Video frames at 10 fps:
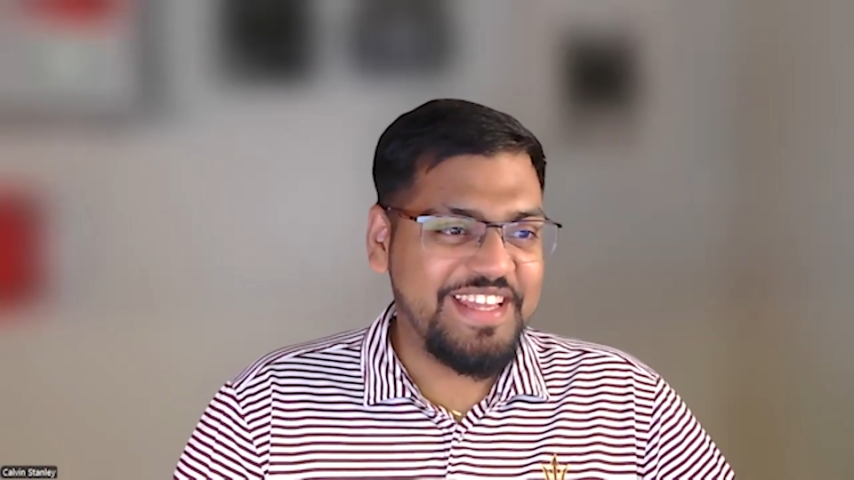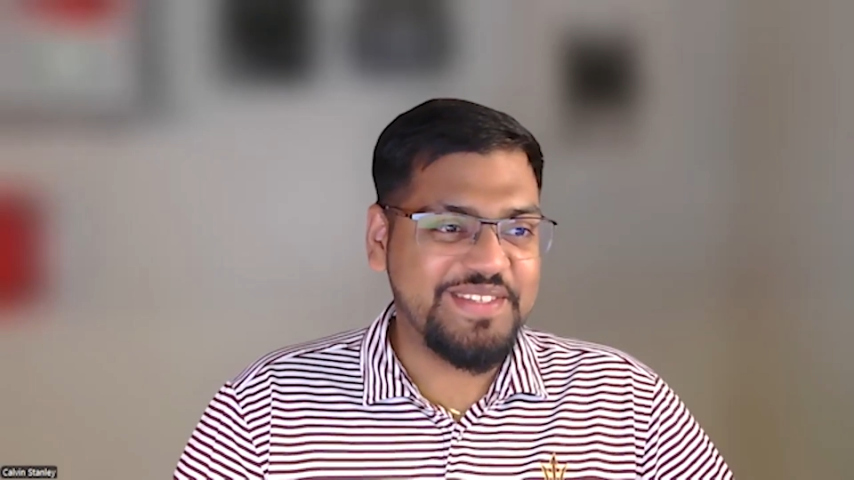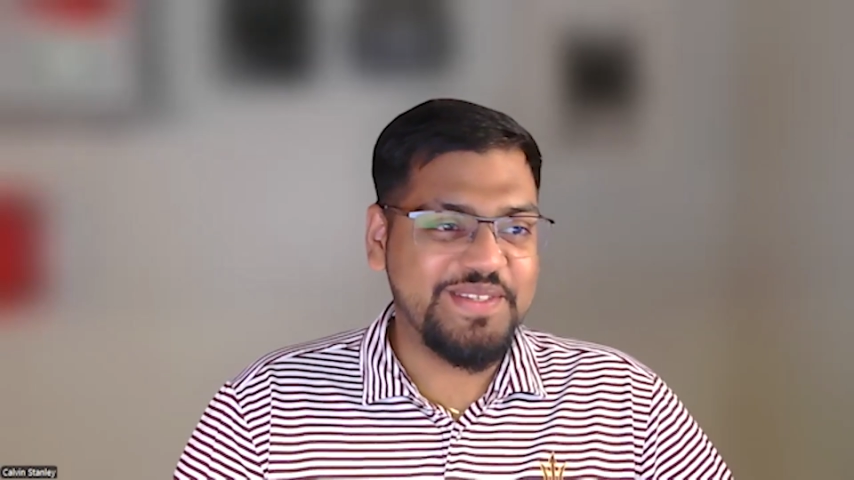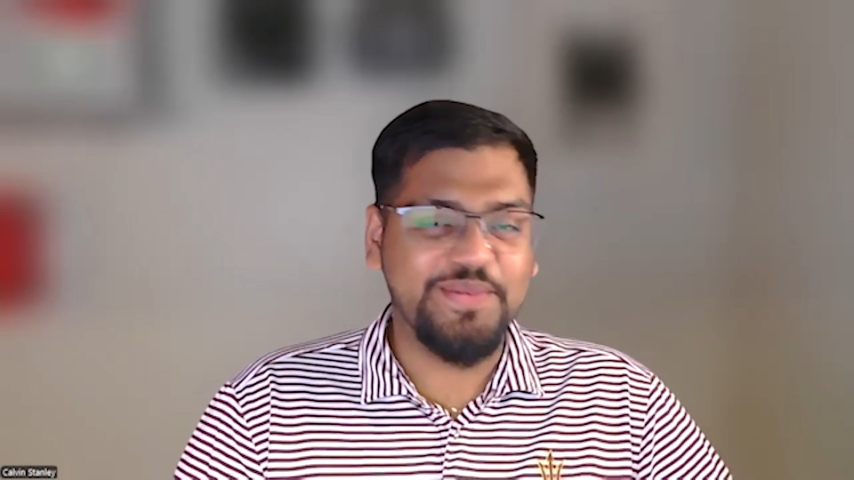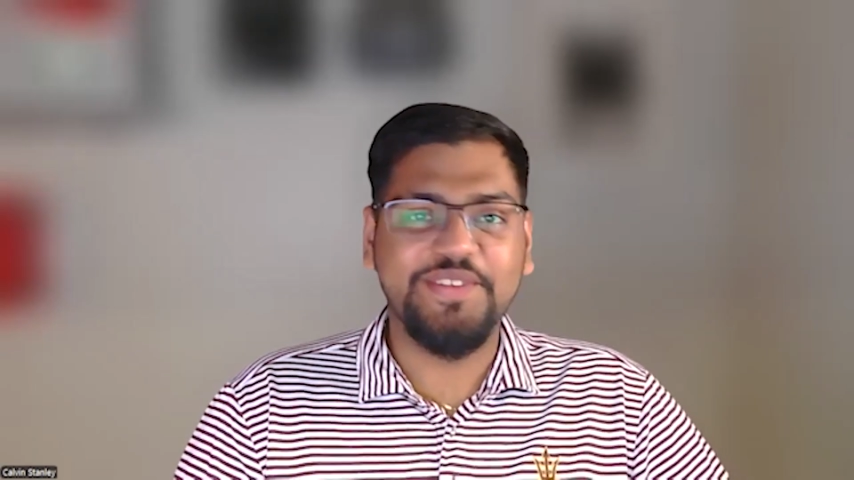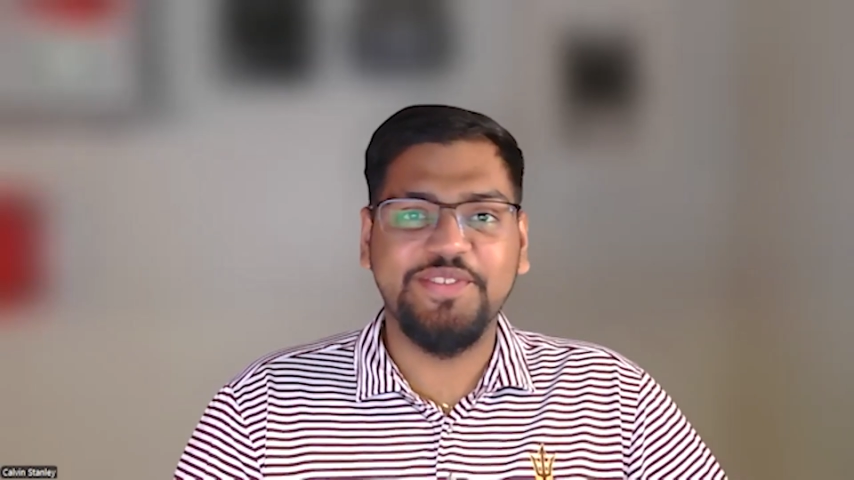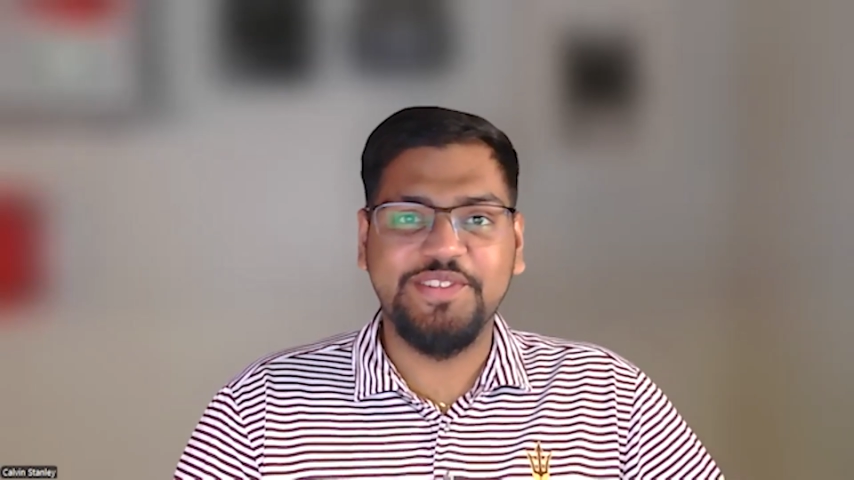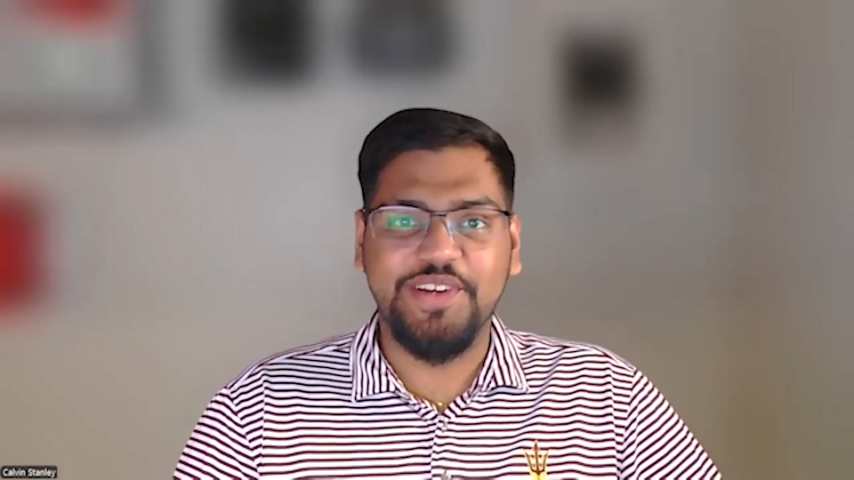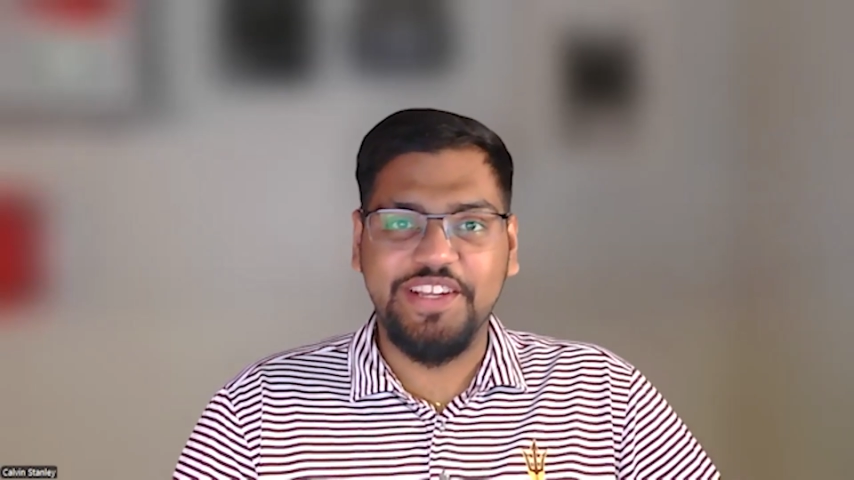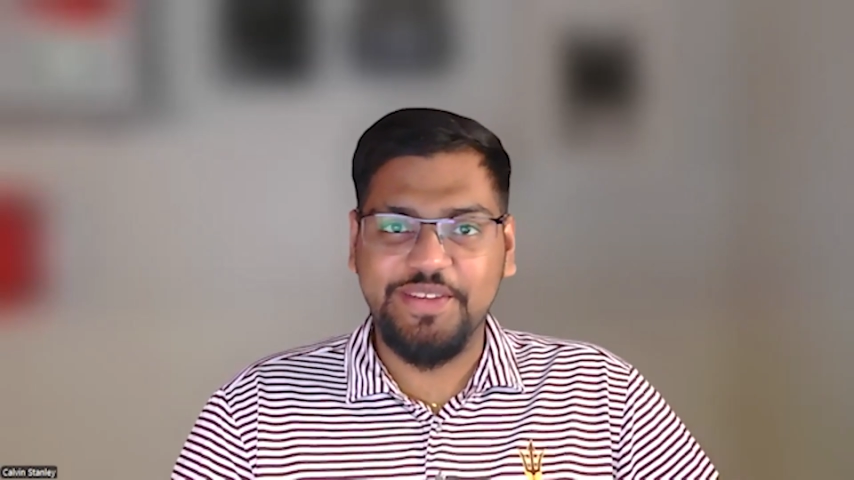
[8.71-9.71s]
Thank you so much for
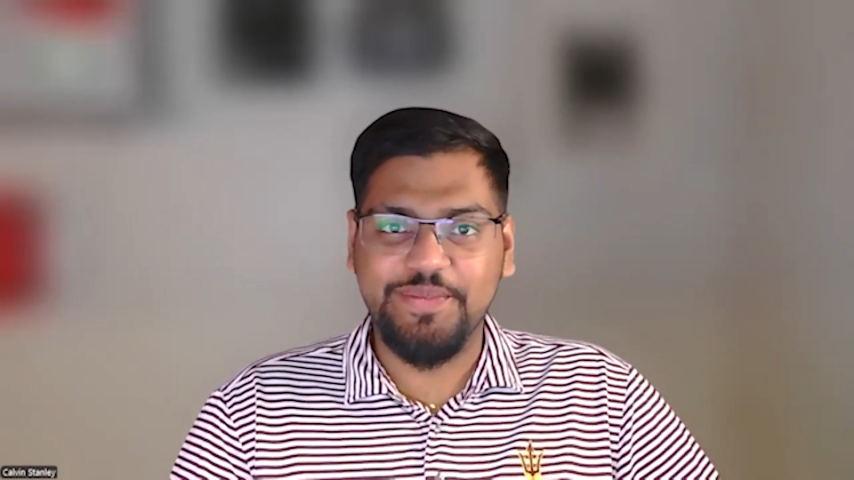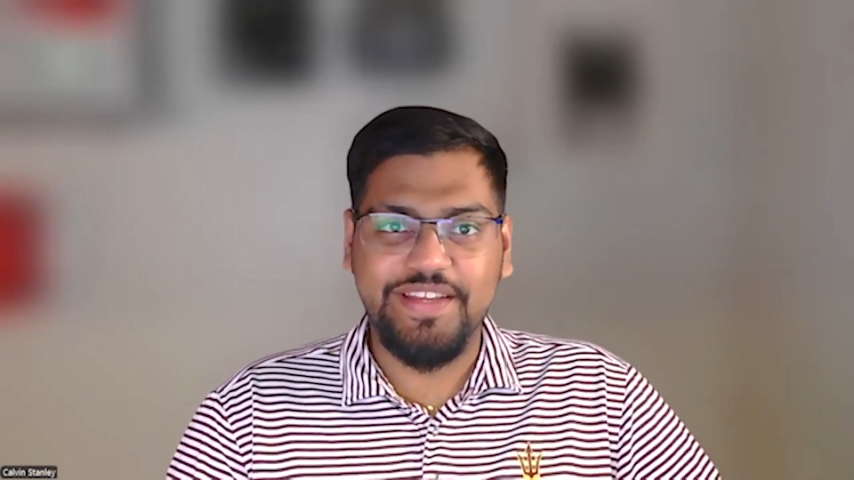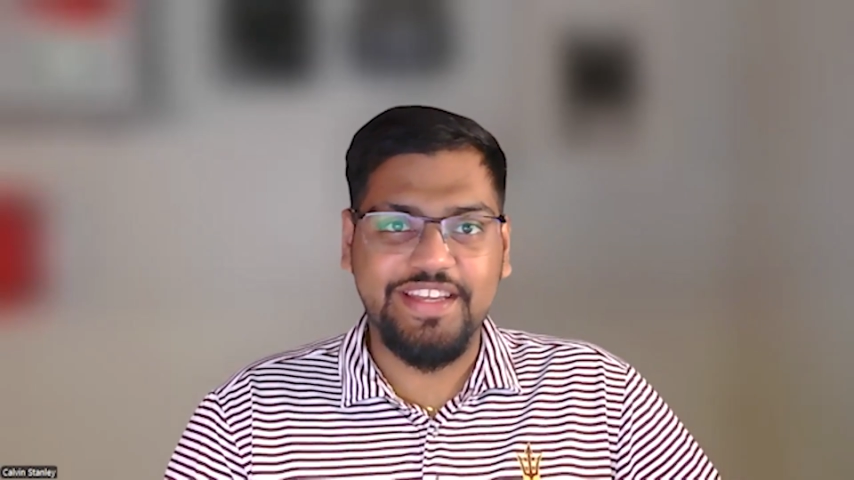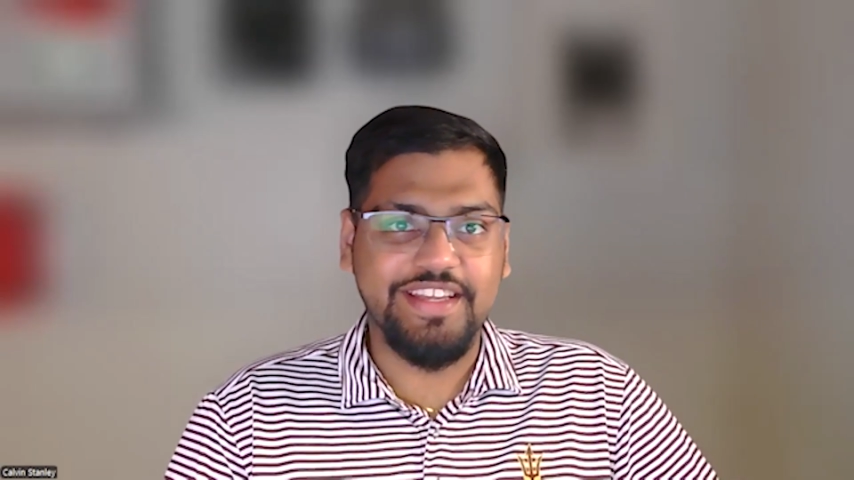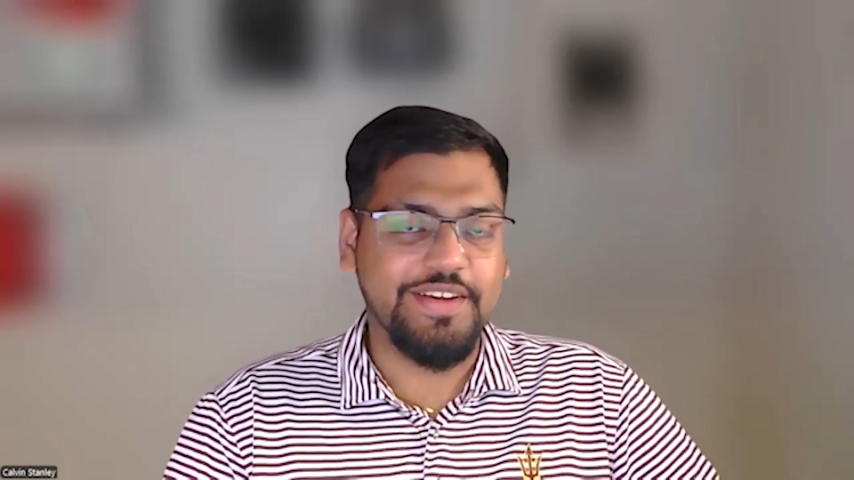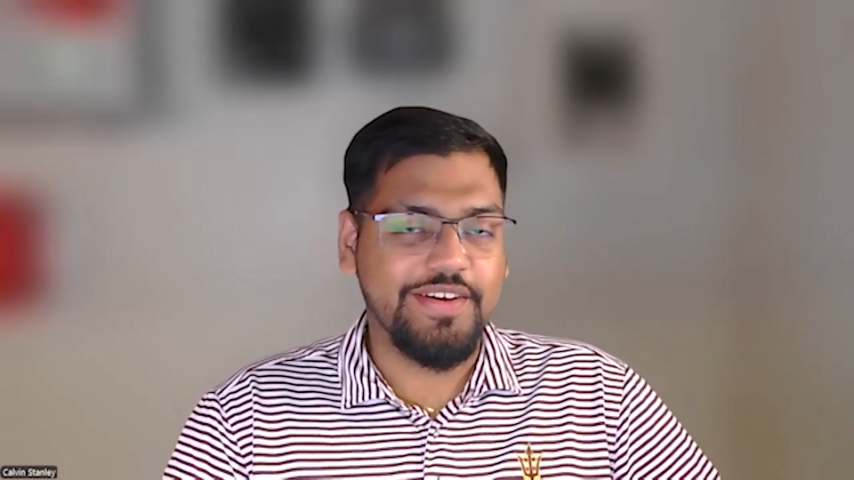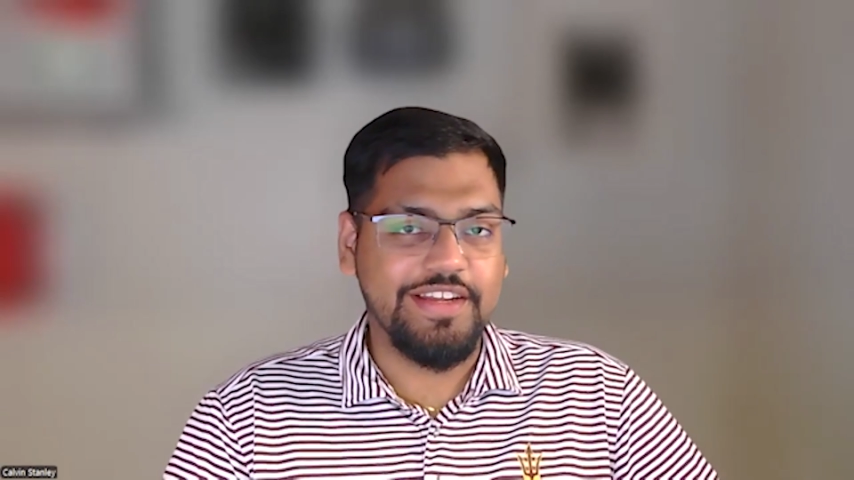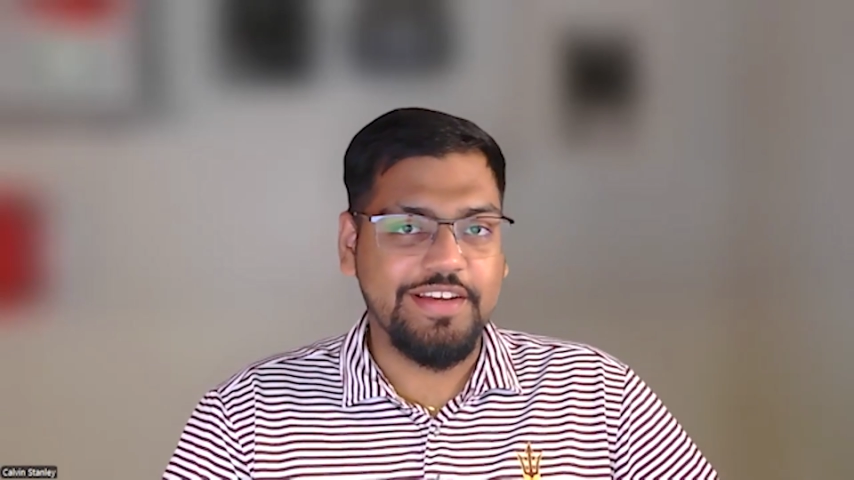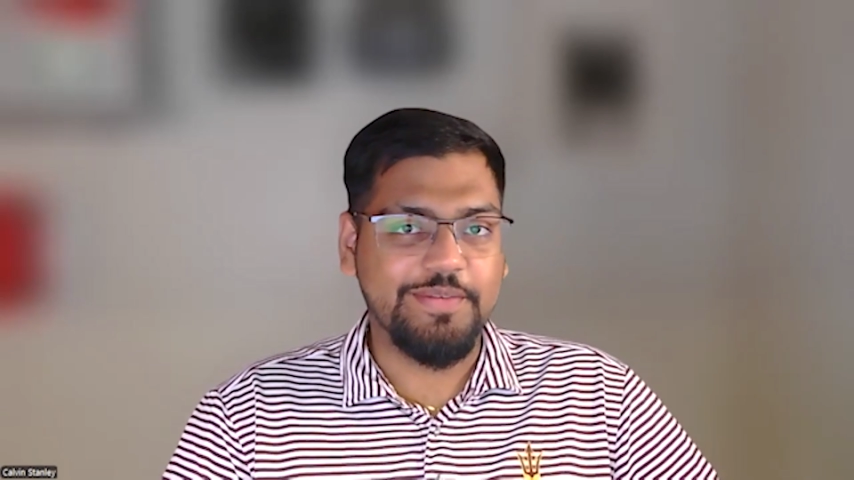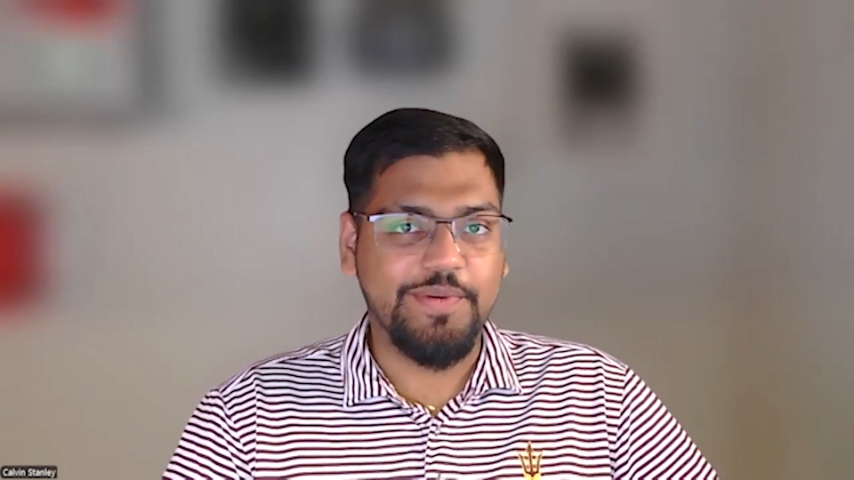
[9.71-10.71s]
joining me on our